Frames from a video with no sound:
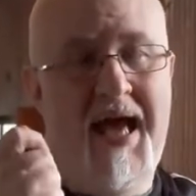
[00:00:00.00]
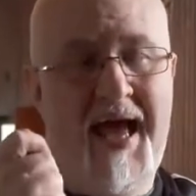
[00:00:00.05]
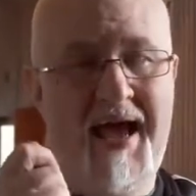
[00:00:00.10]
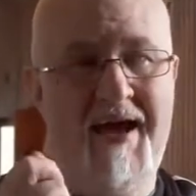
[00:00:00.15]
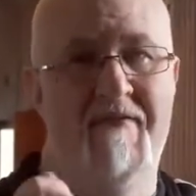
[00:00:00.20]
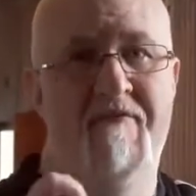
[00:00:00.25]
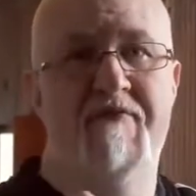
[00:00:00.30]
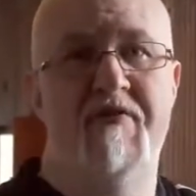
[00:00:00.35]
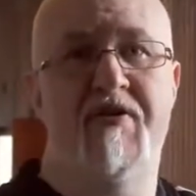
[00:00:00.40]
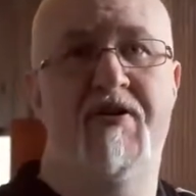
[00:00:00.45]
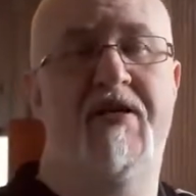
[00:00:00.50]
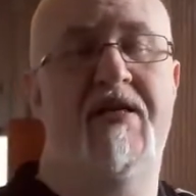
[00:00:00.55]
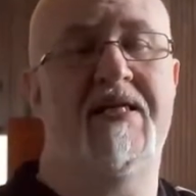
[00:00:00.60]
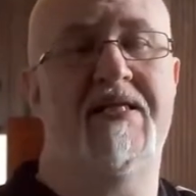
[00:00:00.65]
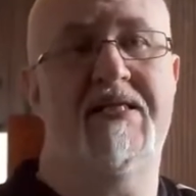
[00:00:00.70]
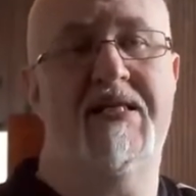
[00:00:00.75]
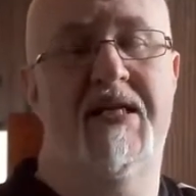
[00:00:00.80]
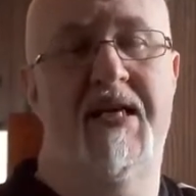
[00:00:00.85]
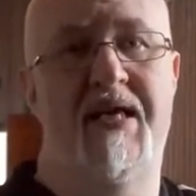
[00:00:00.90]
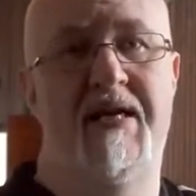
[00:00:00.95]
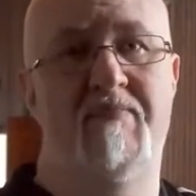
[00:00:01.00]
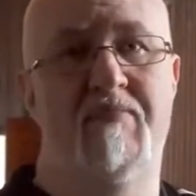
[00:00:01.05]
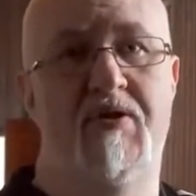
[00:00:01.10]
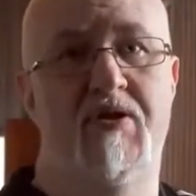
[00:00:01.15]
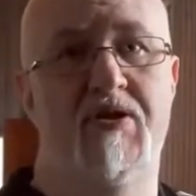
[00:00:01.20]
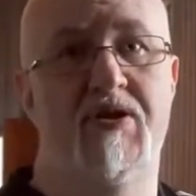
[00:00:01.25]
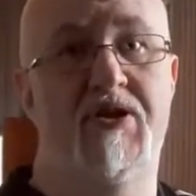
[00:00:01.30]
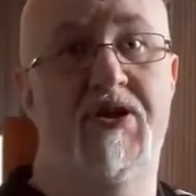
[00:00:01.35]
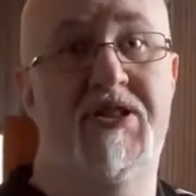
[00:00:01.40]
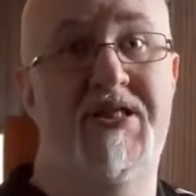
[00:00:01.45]
everything it's claimed
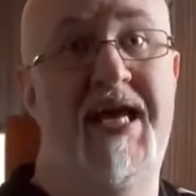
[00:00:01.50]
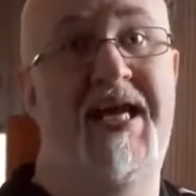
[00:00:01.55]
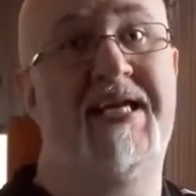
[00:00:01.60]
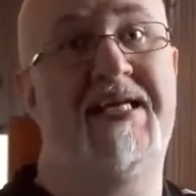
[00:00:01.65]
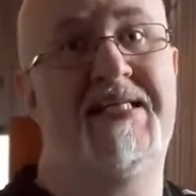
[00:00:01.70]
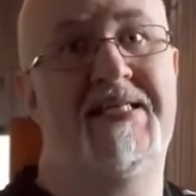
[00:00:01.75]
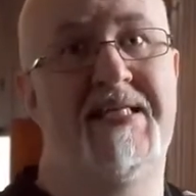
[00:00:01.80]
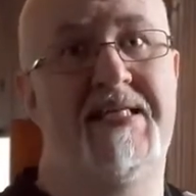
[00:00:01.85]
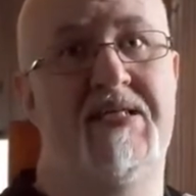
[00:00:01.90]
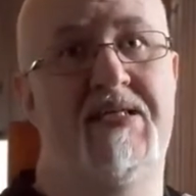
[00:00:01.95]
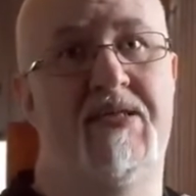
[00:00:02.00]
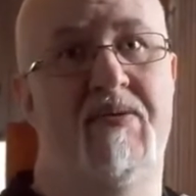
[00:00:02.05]
and stated